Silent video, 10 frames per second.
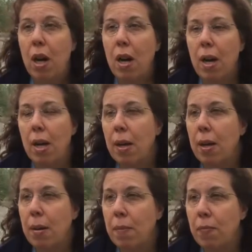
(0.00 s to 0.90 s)

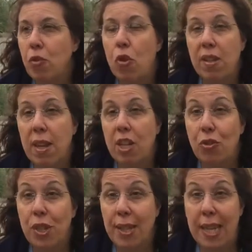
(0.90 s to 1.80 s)
um, cross
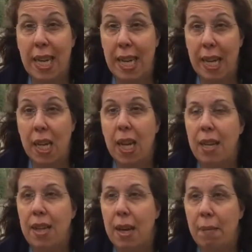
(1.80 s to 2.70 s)
country skiing
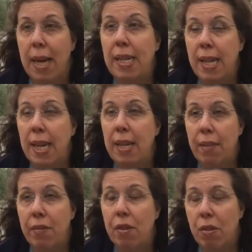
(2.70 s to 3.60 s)
and they maintain
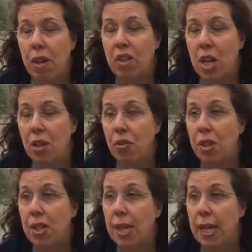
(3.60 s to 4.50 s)
it for cross country
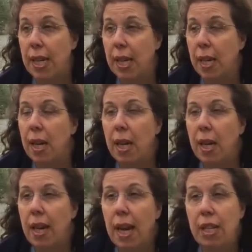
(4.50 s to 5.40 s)
skiing.
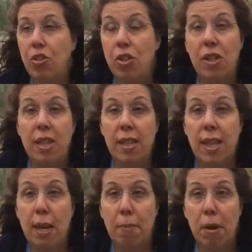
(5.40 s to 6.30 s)
And you just need to
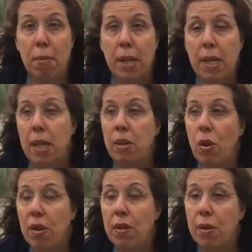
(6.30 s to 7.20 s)
get a permit. And
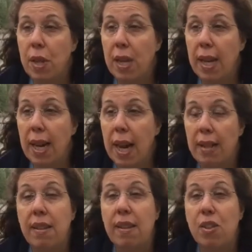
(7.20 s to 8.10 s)
also, the lake
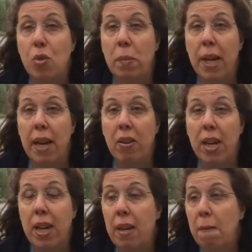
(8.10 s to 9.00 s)
has a swimming
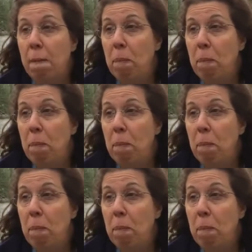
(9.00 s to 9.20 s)
area,